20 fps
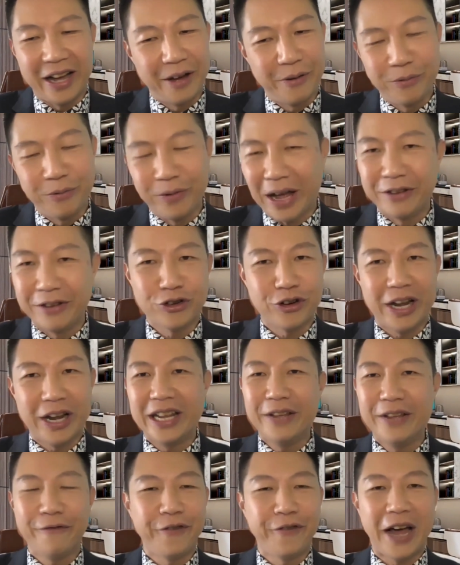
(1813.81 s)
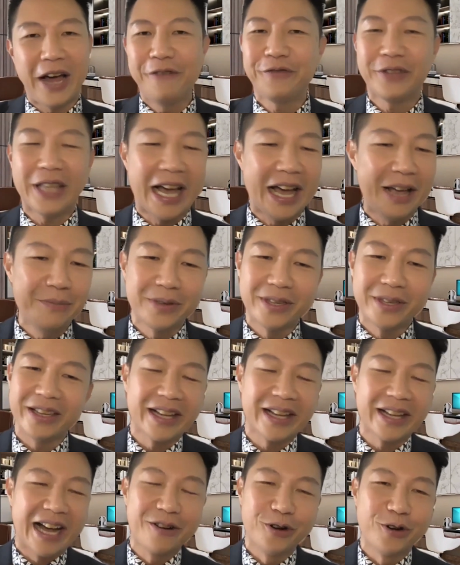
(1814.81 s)
I tried it 5 times. It
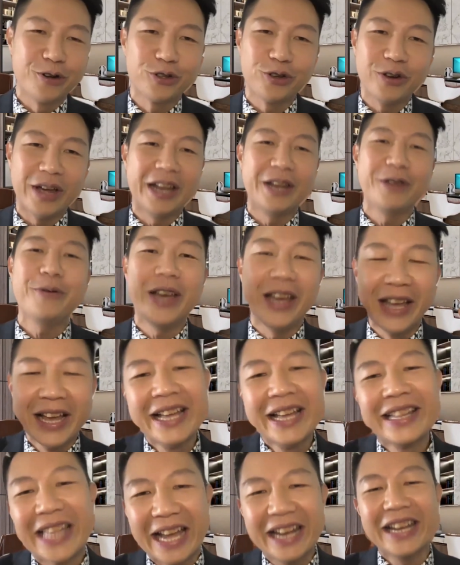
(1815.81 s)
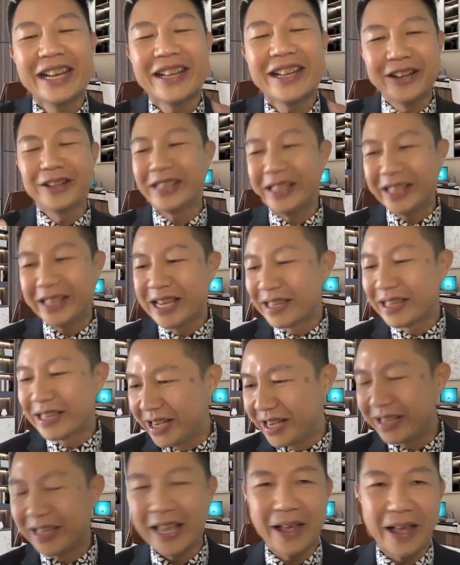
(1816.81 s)
can't go through. Anyway, technical things
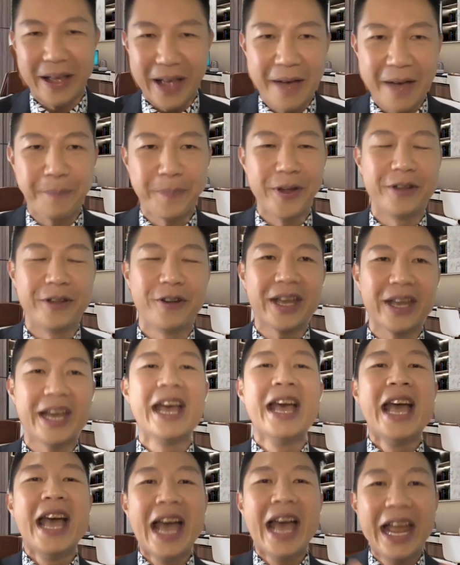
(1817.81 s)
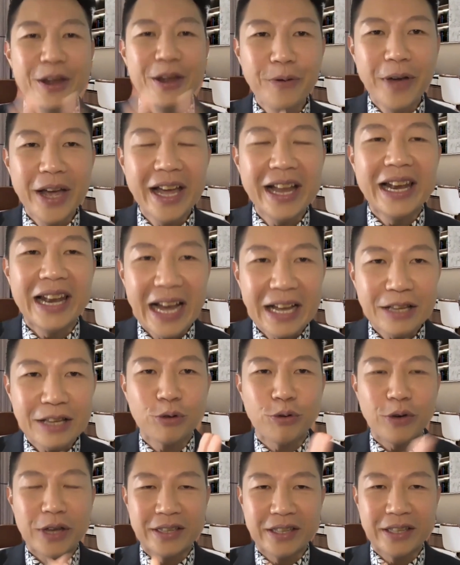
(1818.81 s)
does happen. Okay. Anyway, last
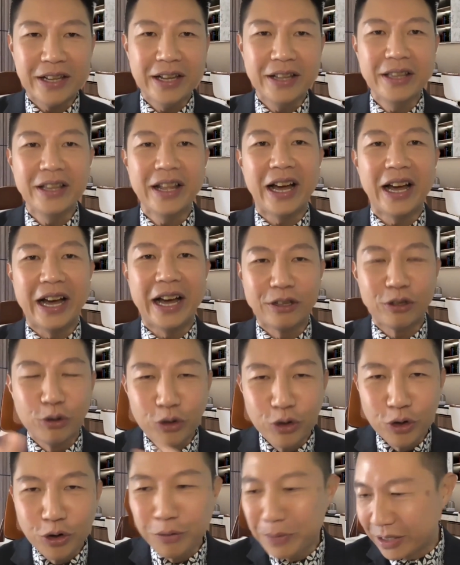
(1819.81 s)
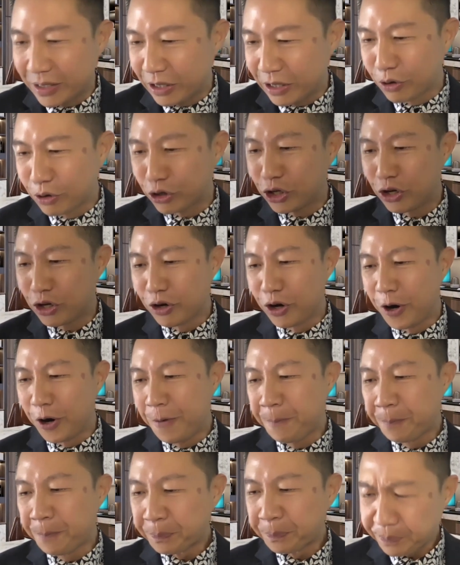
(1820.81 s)
question to you, Mr.
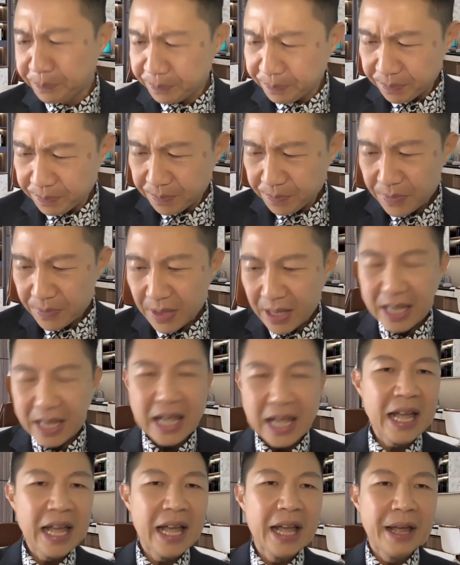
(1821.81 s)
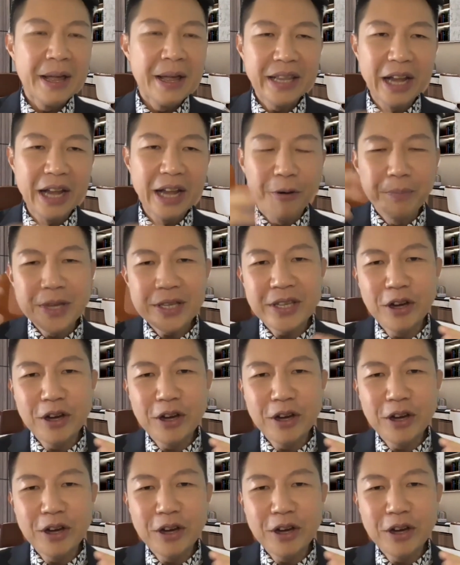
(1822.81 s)
Ohshiro. Now, Mr.